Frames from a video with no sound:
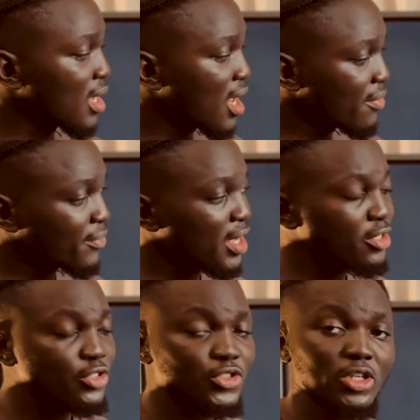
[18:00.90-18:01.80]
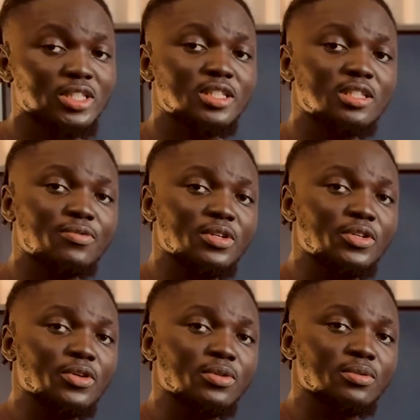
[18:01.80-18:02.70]
After you study this
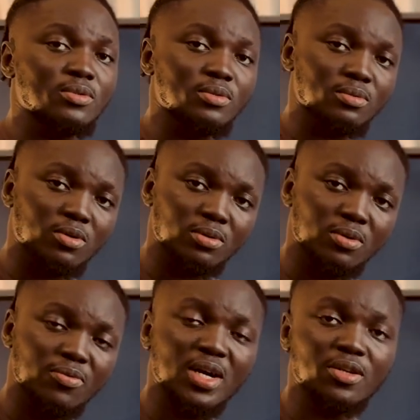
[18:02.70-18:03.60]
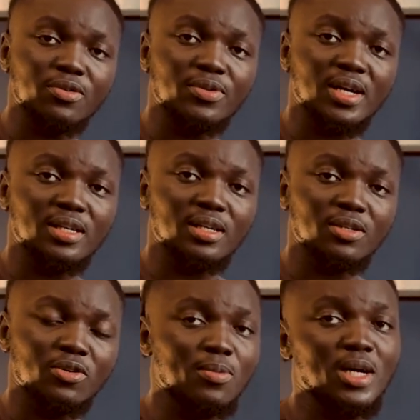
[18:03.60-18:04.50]
video over and over
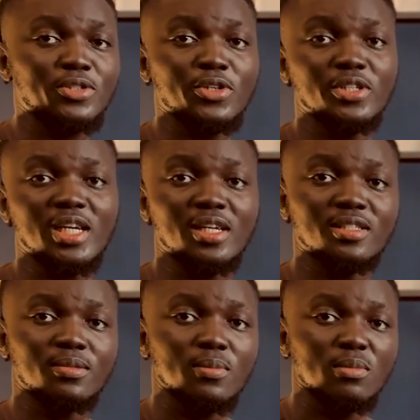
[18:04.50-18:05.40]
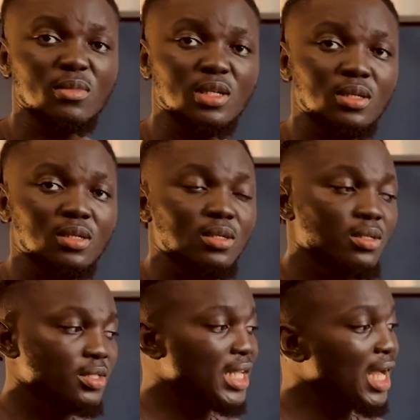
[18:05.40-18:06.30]
again, go back to your chart.
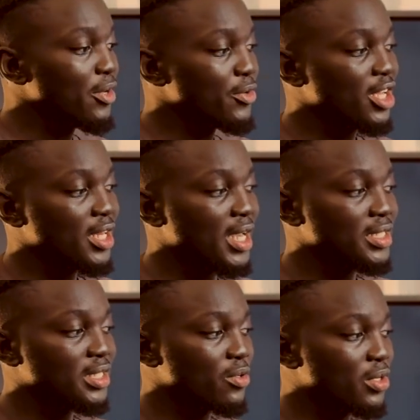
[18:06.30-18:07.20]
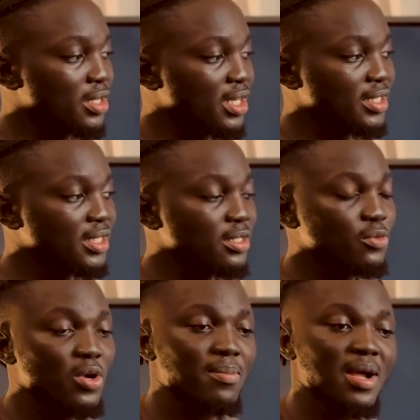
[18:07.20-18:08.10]
Start looking at cases
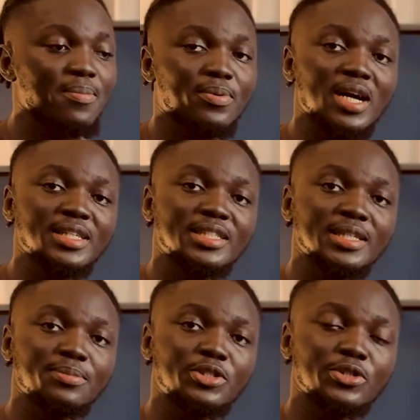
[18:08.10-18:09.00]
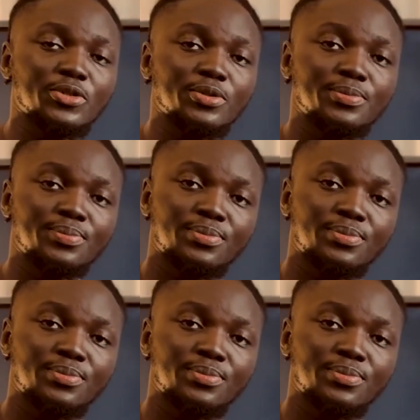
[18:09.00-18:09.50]
whereby price seems to